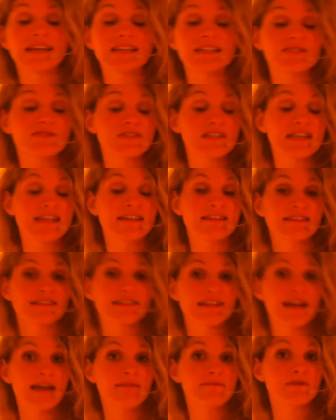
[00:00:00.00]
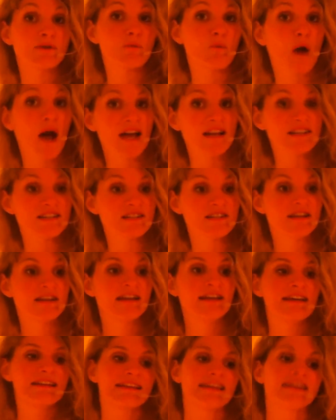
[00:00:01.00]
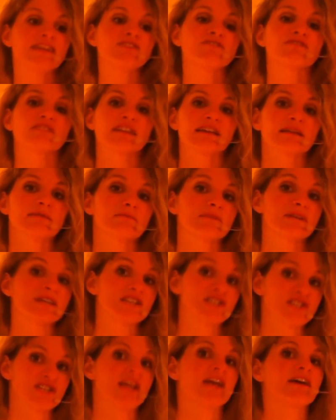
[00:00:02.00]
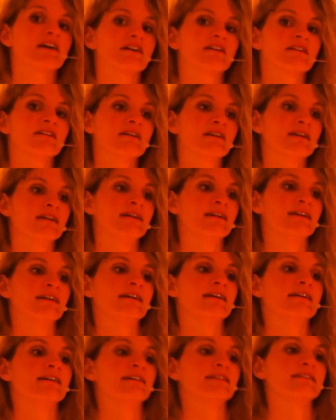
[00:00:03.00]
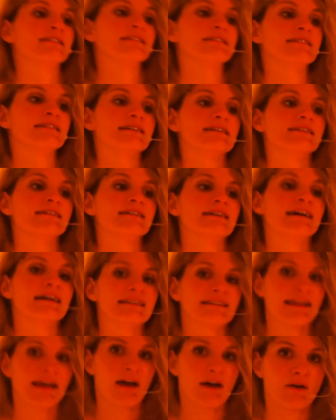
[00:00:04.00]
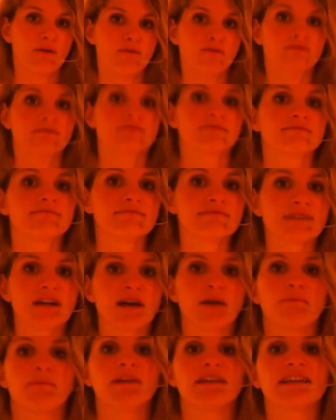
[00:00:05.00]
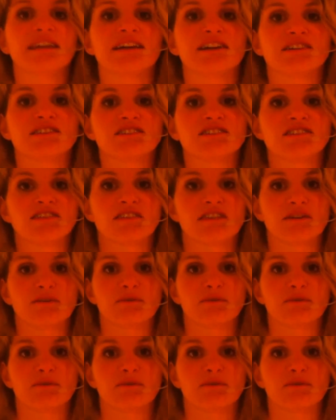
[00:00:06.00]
Thanks for taking the time to watch. Thank you for letting me share. And now come in here so